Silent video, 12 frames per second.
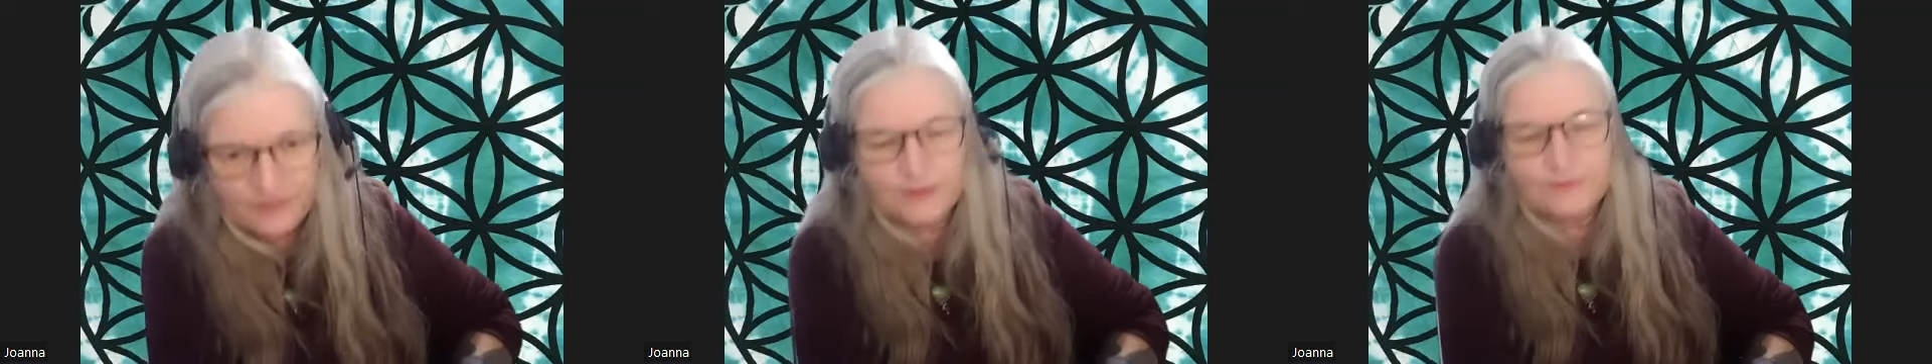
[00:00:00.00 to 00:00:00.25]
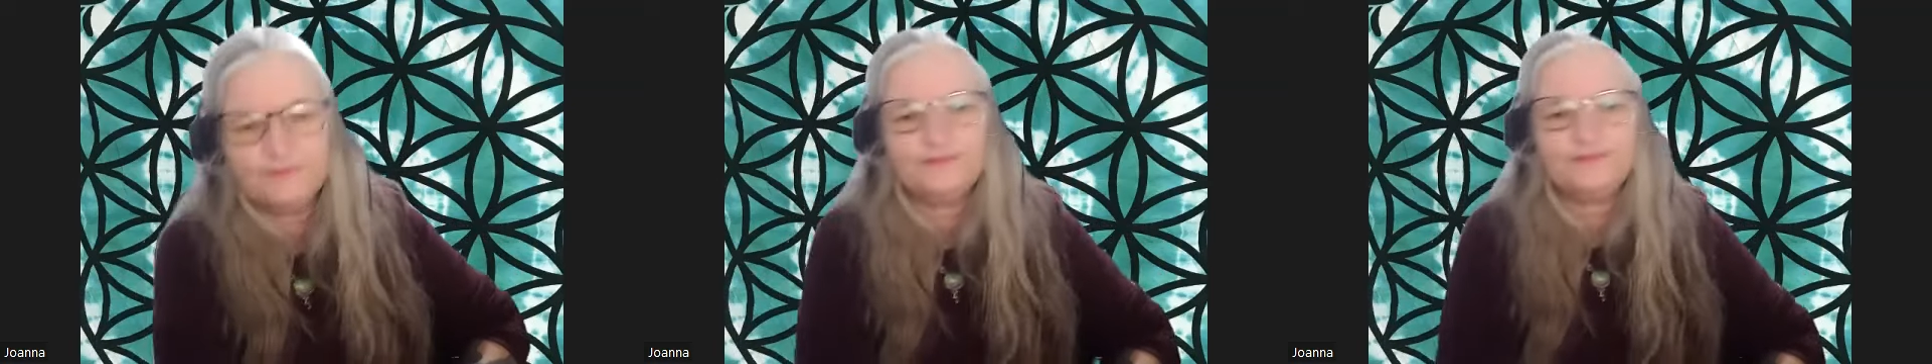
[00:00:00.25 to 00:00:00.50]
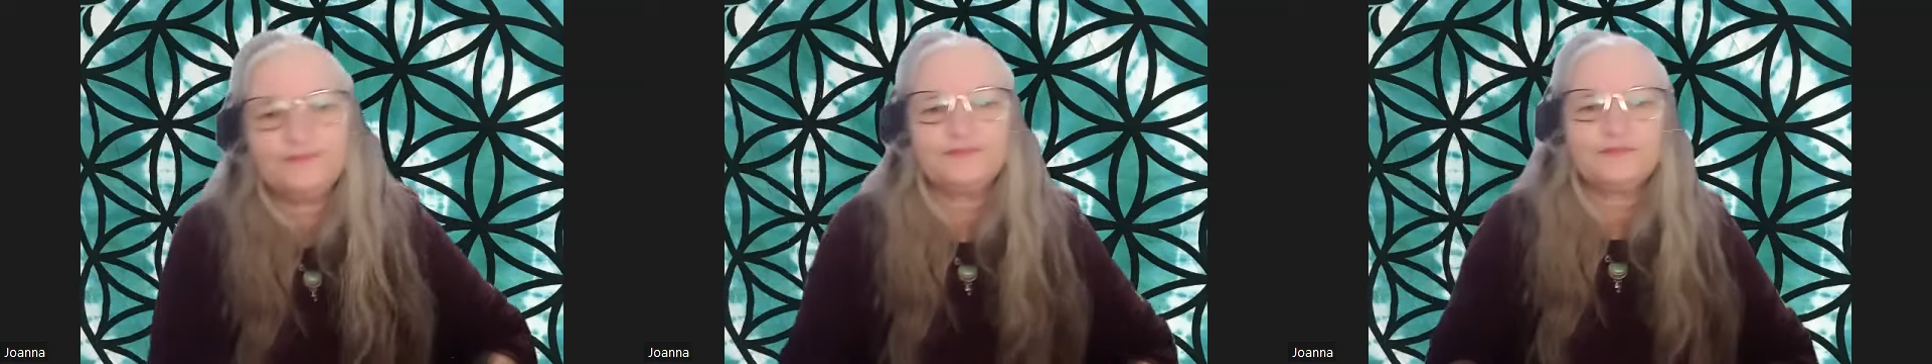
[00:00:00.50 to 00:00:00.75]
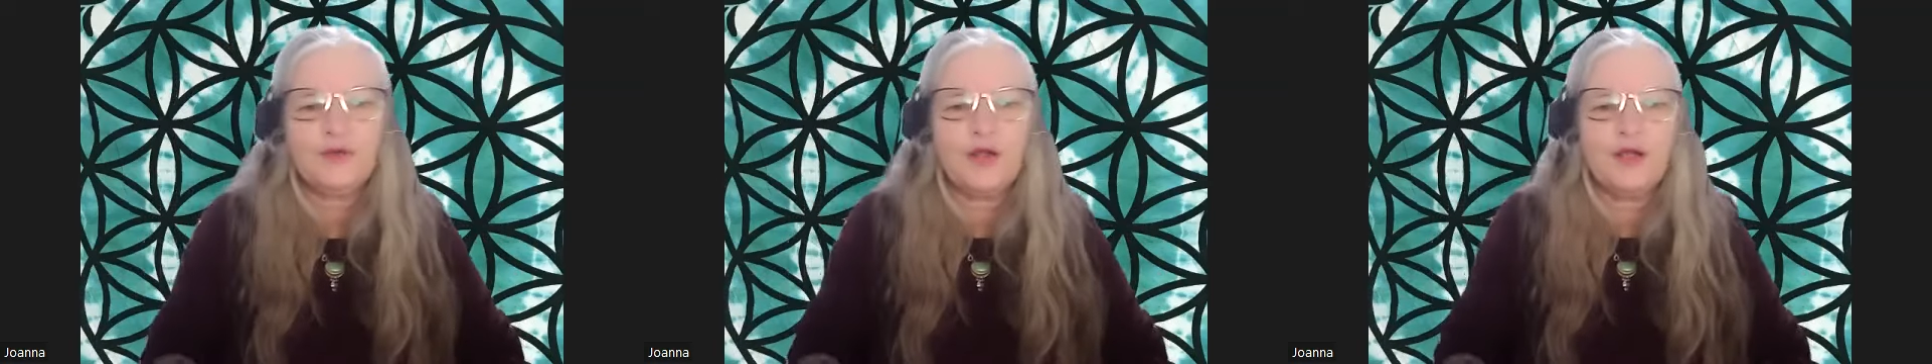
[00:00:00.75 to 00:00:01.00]
it
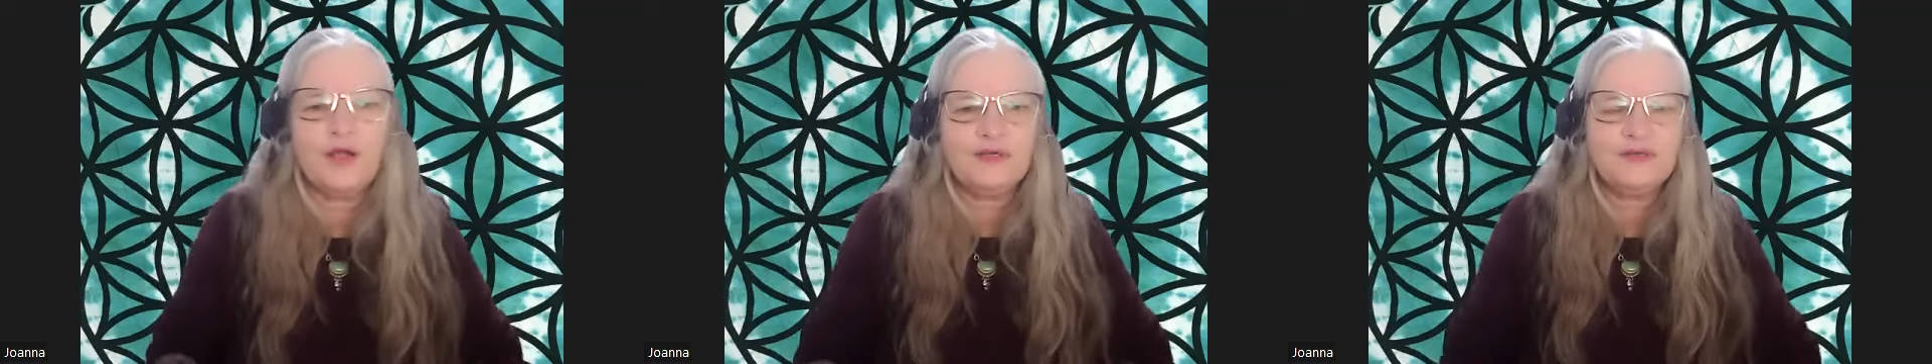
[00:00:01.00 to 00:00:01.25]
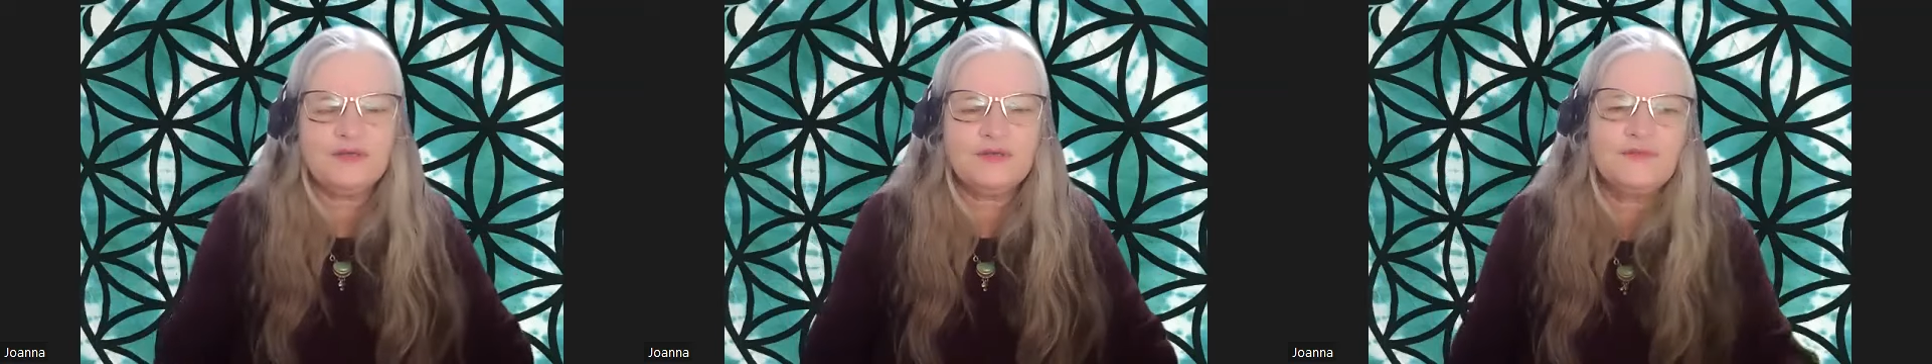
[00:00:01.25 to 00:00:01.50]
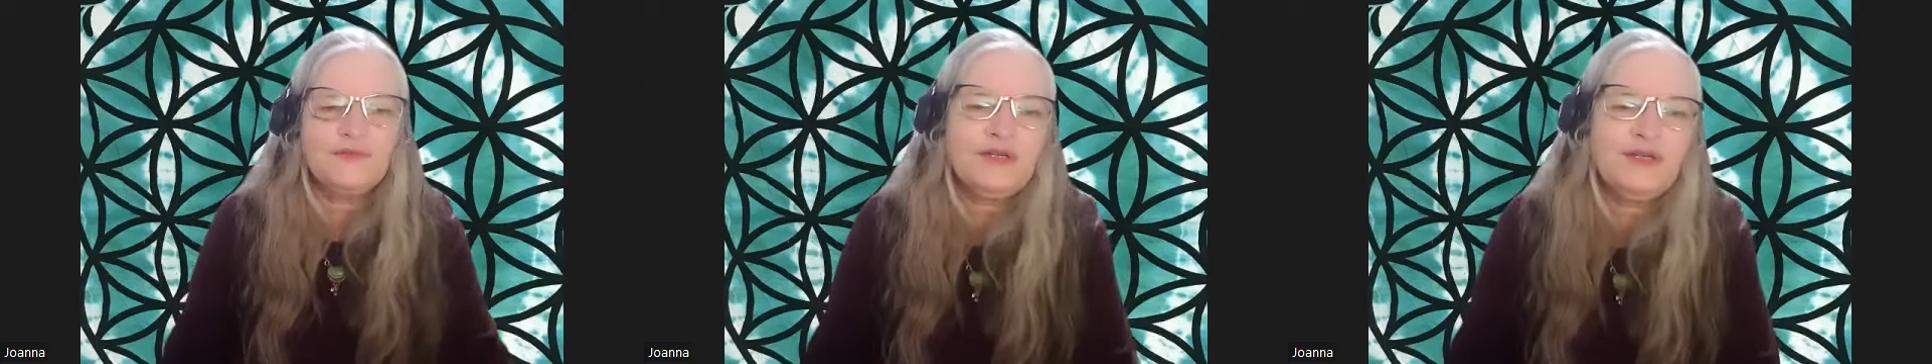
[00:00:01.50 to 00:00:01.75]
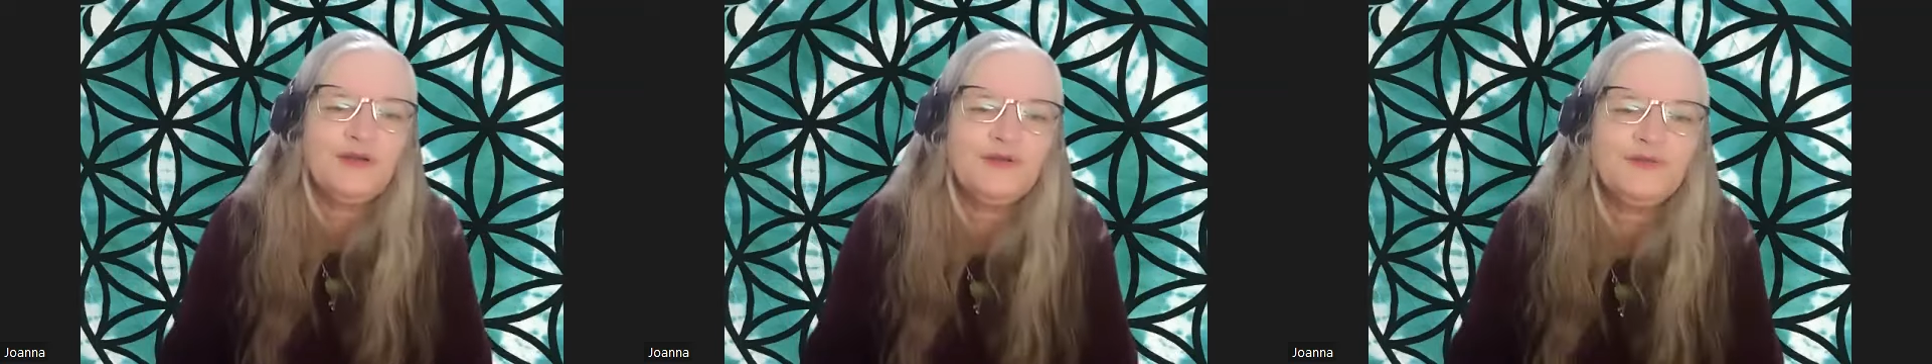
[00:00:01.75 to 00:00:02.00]
on these
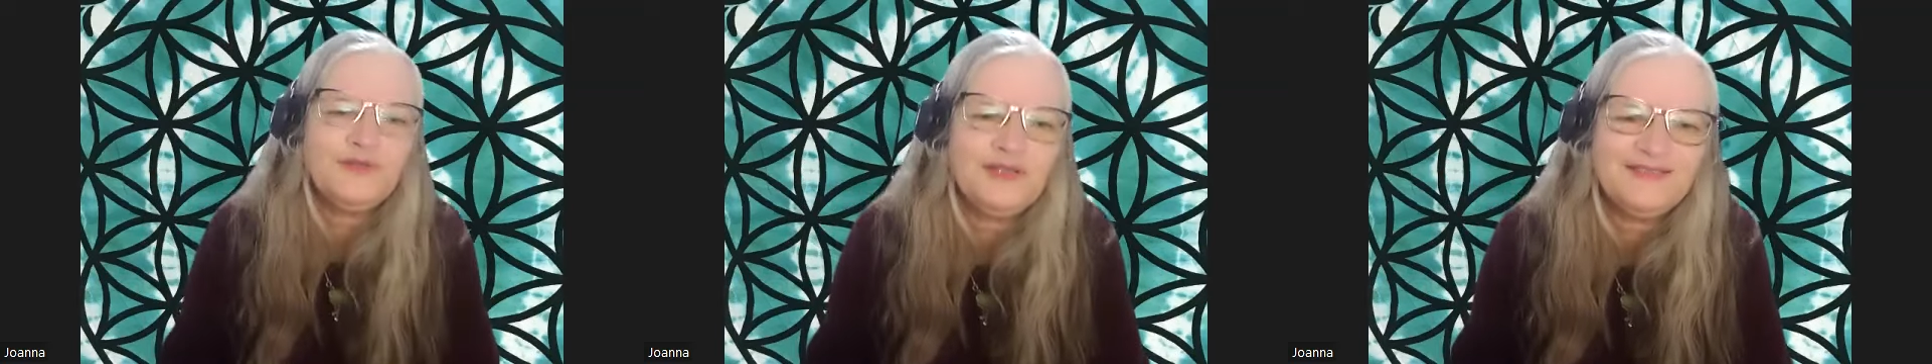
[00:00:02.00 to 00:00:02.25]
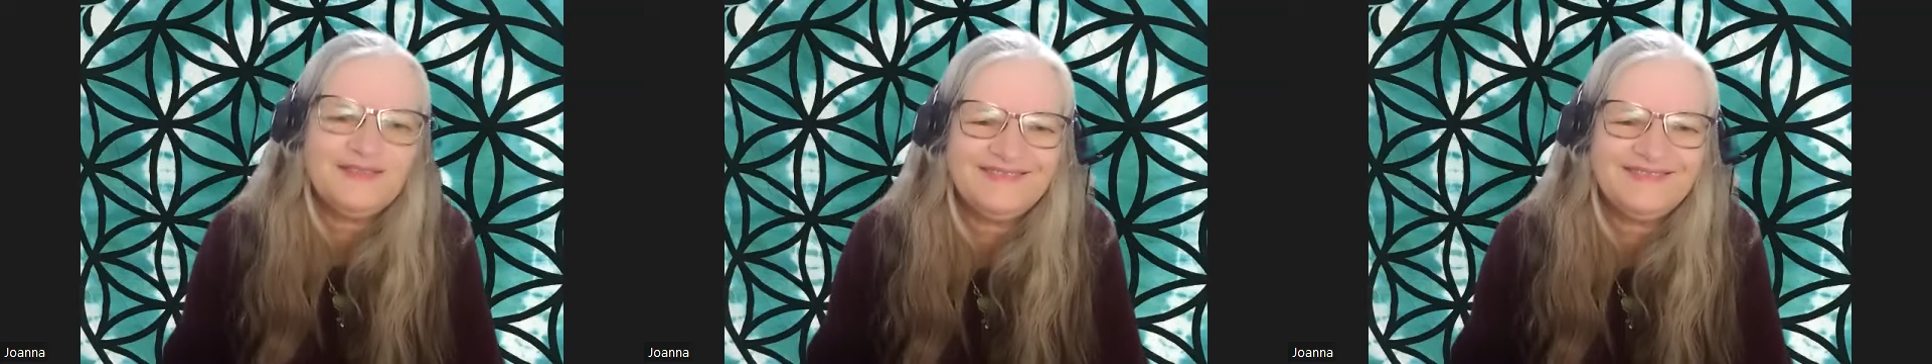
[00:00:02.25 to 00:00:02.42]
videos.